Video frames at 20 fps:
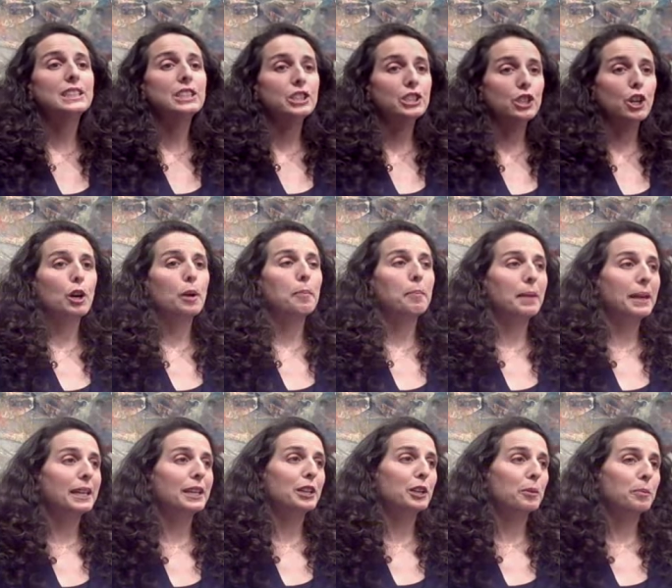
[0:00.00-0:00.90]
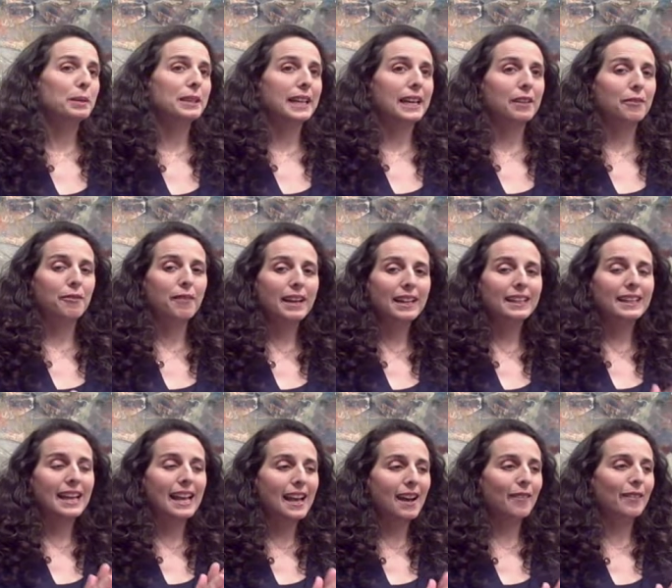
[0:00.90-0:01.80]
start making your plan
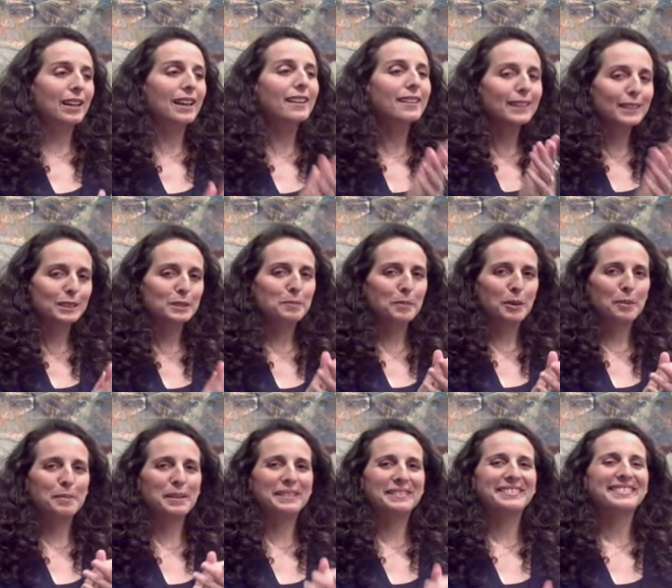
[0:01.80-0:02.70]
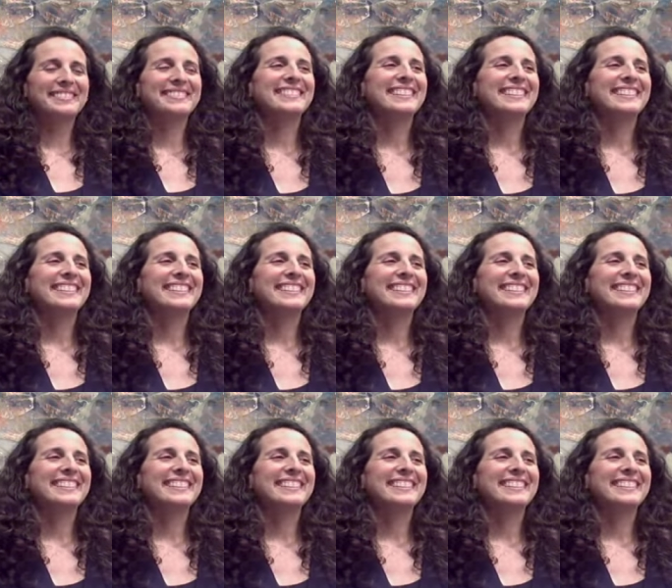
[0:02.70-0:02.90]
right now in this moment.